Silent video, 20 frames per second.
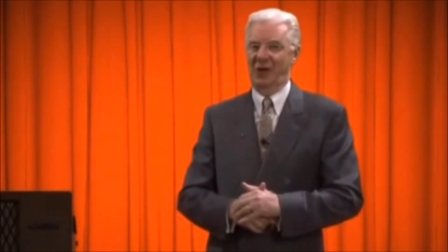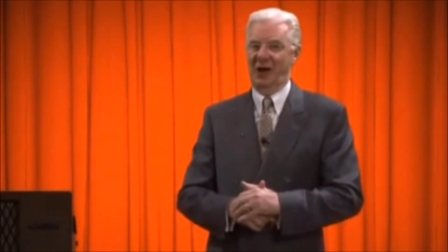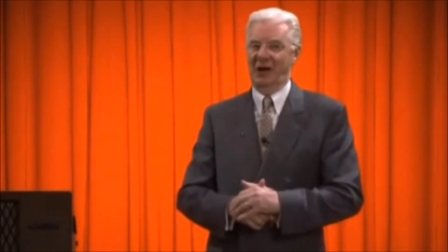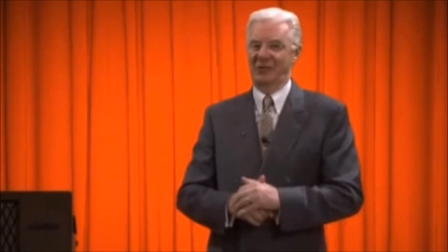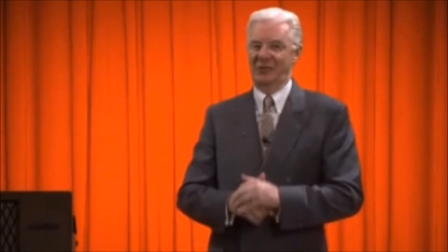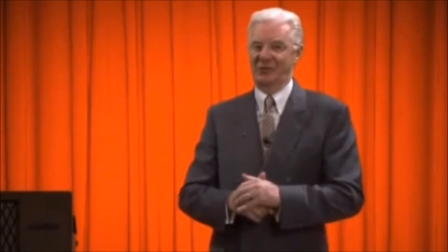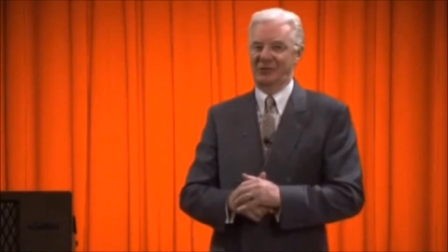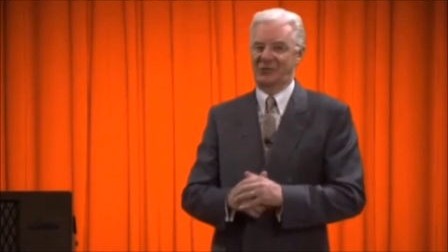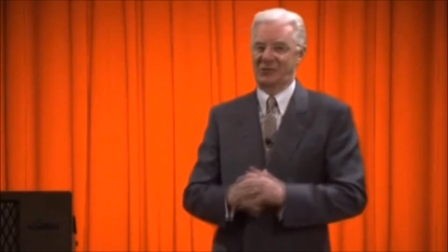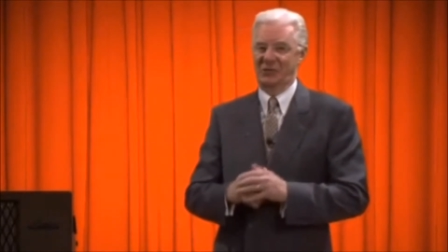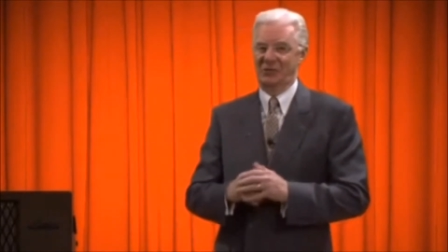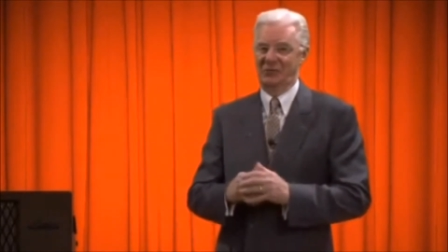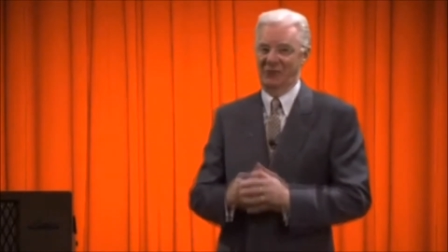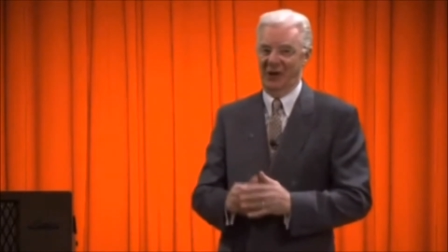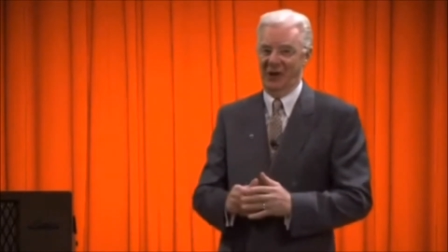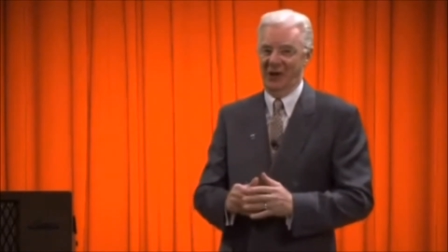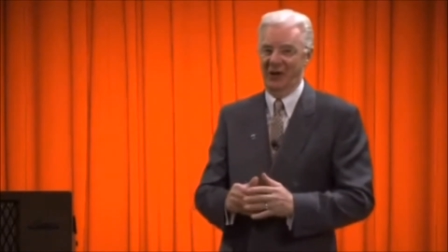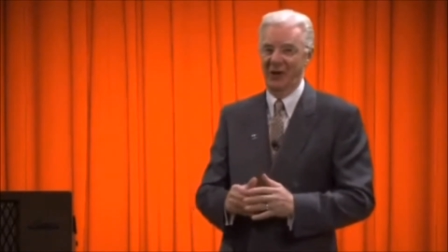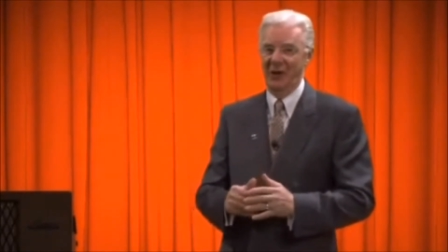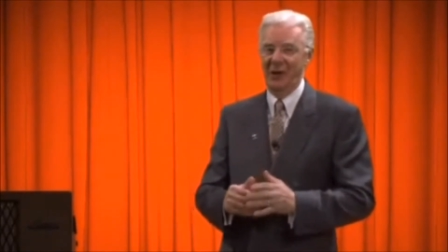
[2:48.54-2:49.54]
rather
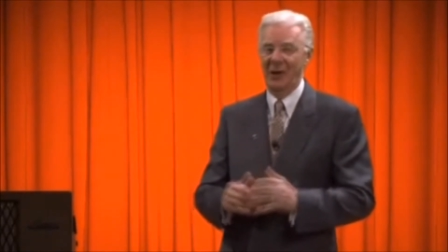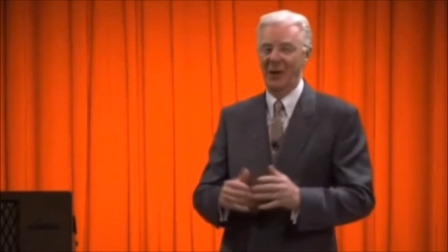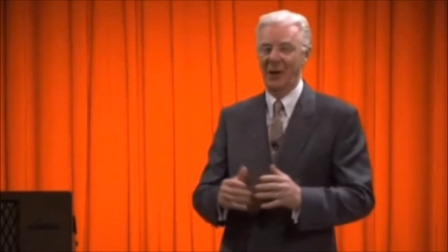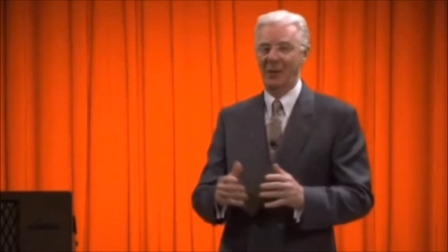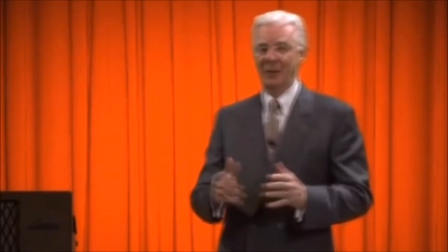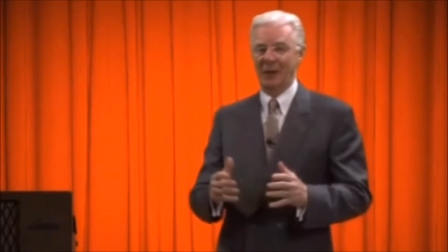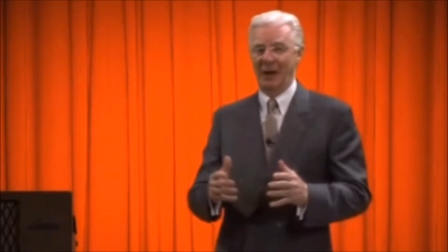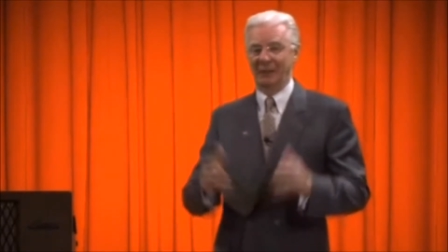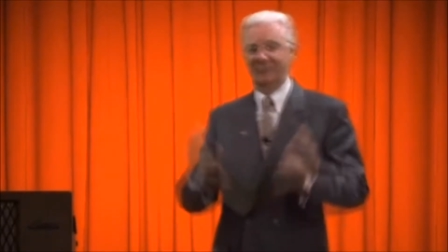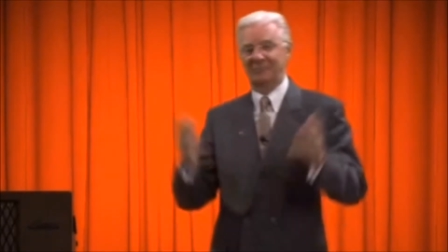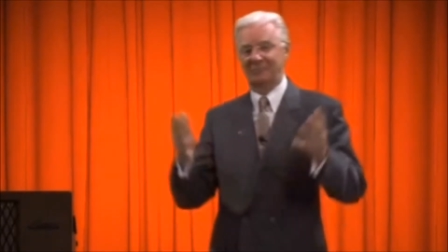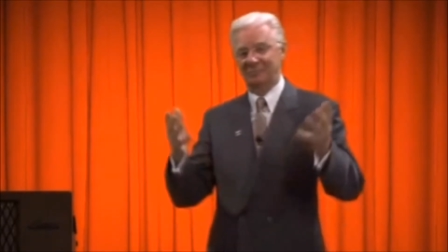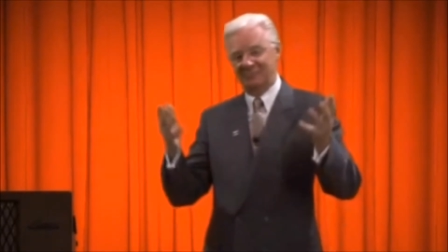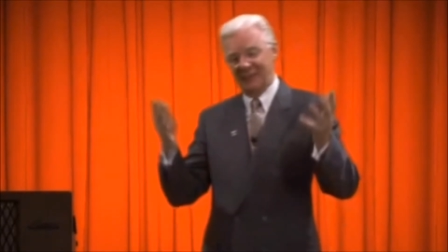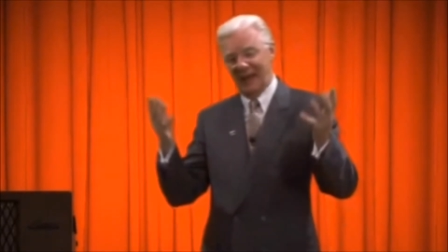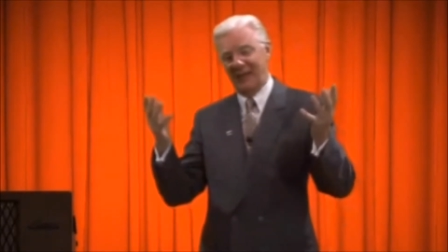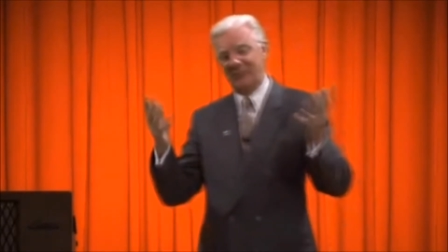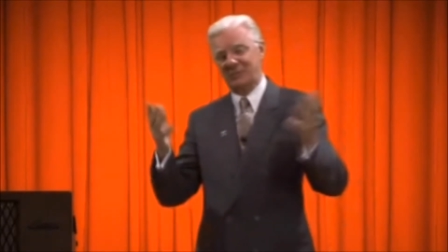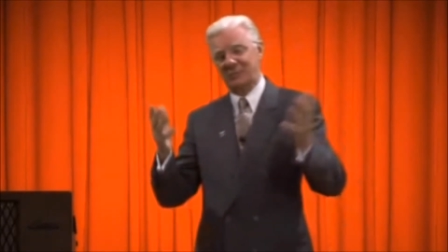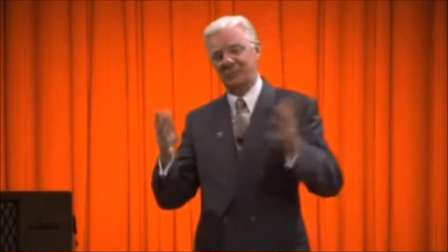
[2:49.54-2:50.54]
severe, but
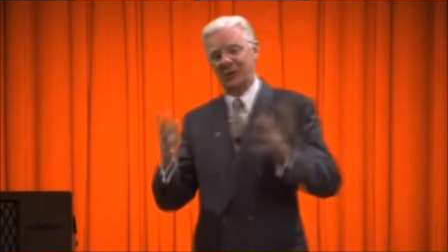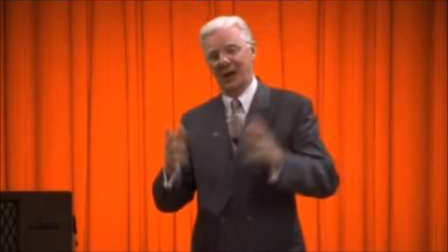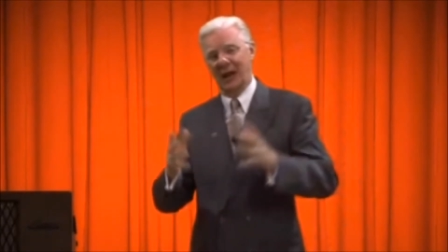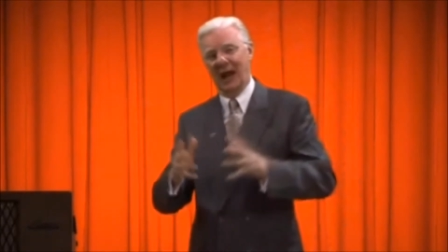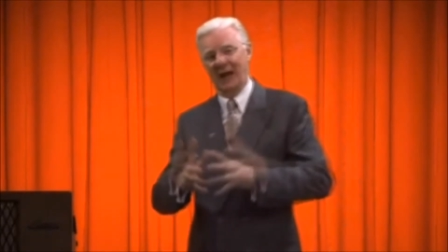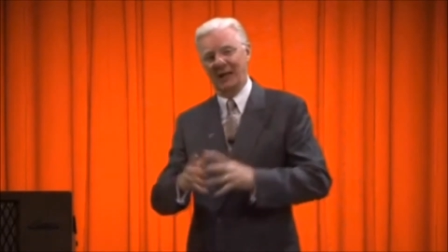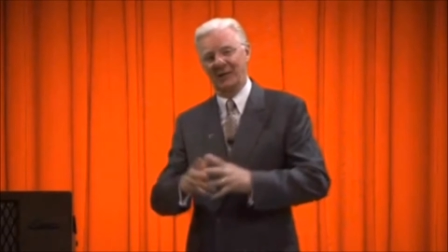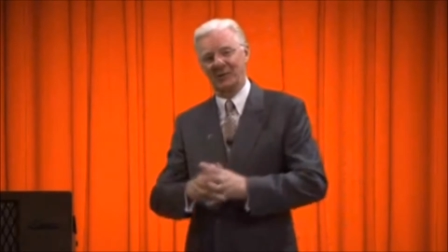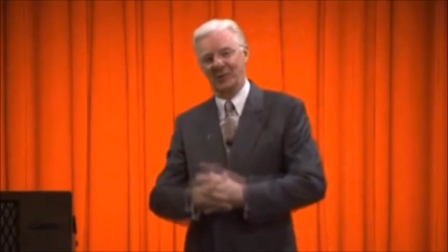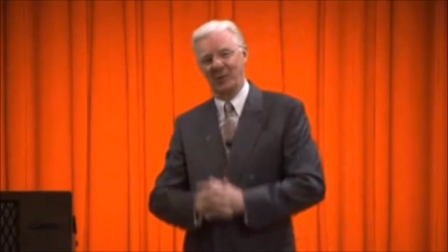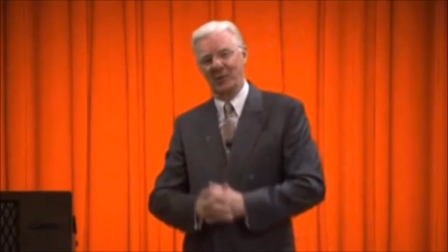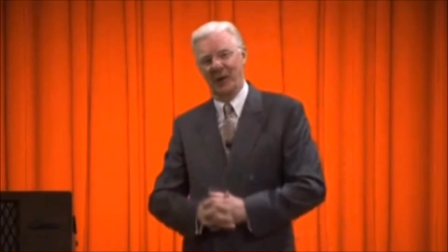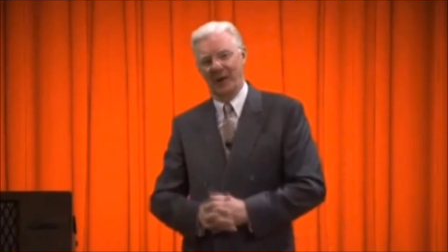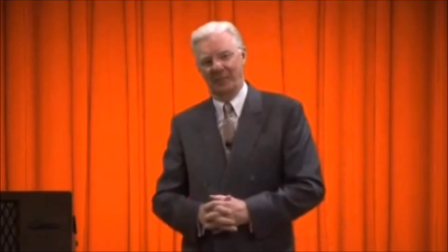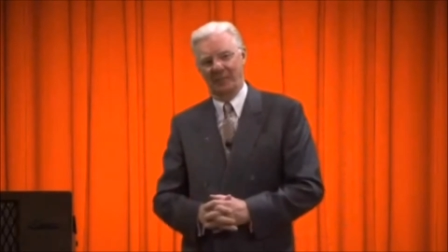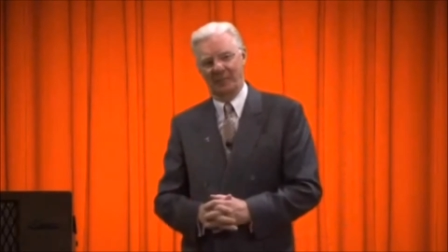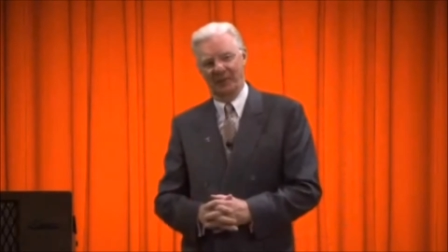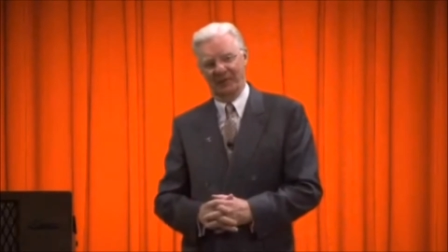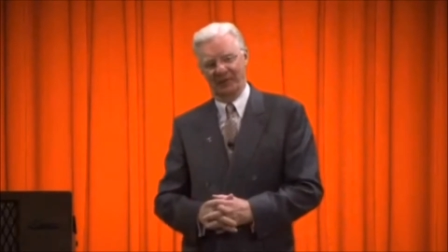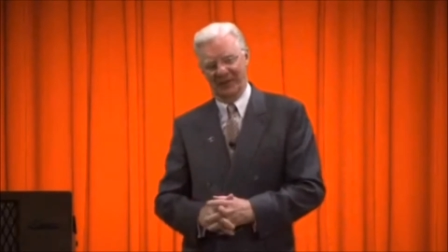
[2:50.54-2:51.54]
that's what I grew
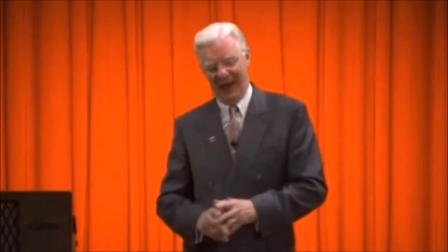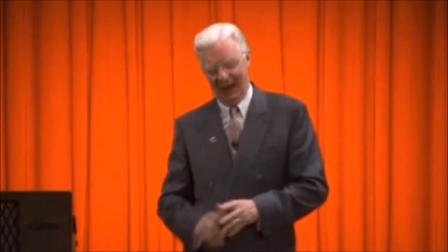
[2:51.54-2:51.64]
up with.